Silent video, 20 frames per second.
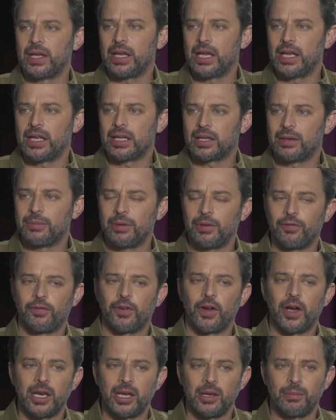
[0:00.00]
it can be
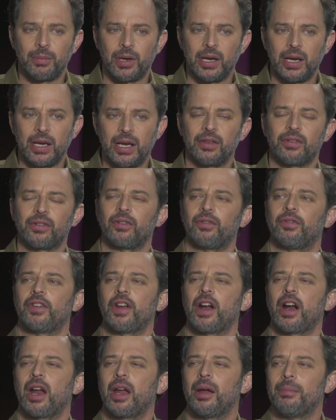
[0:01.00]
funny, but it is a
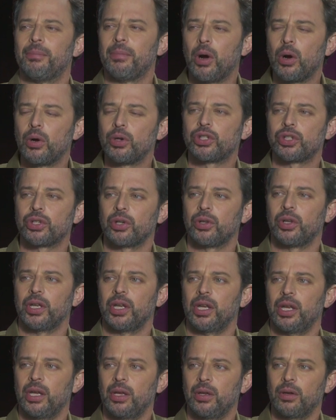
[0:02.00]
very
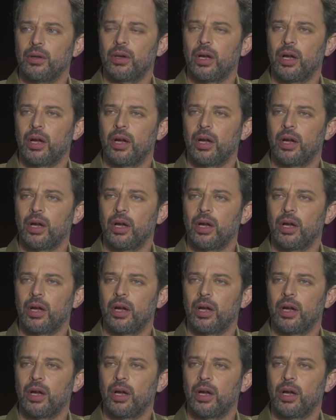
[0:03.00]
emotionally